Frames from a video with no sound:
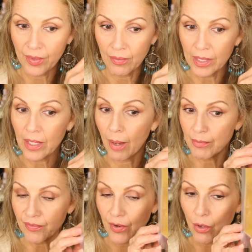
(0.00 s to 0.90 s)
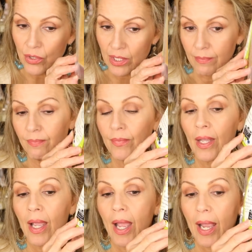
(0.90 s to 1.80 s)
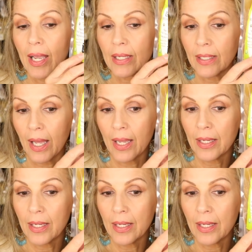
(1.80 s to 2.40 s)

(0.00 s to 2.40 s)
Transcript: Now it comes frozen, and